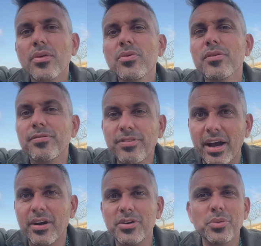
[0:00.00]
through the
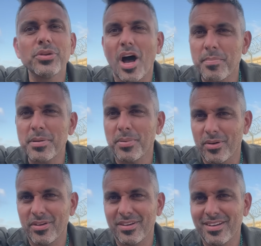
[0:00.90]
fire, you will not be
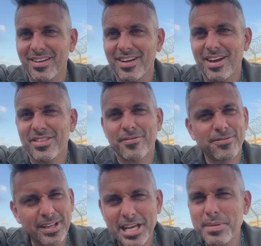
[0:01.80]
burned. The
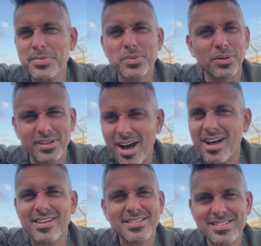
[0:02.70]
flames will
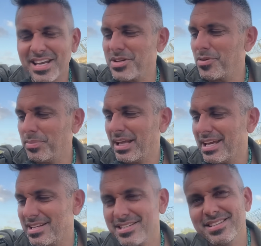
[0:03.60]
not set you
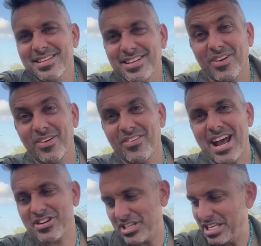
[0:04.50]
ablaze.
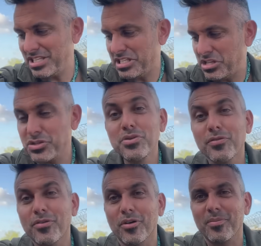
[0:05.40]
Actually, this
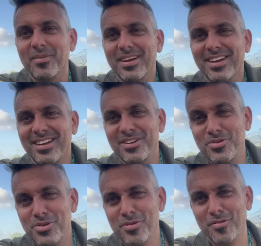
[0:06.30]
uniform, new
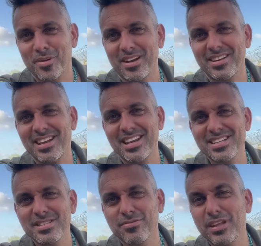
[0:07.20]
uniform, right? It
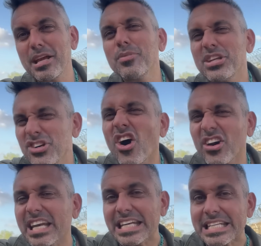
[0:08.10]
is flame
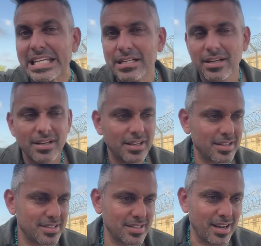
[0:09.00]
retardant.
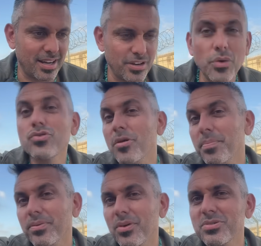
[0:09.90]
It's no drip,
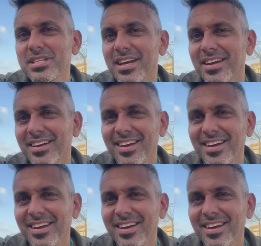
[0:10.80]
no stick.